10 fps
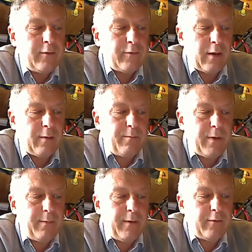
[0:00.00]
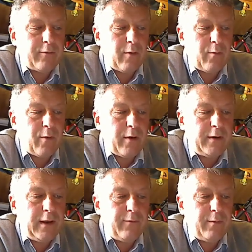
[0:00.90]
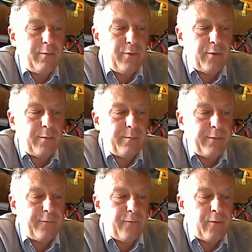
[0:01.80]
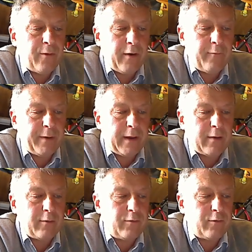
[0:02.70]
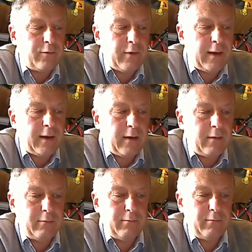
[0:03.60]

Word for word: Some babies that weren't even born before have begun taking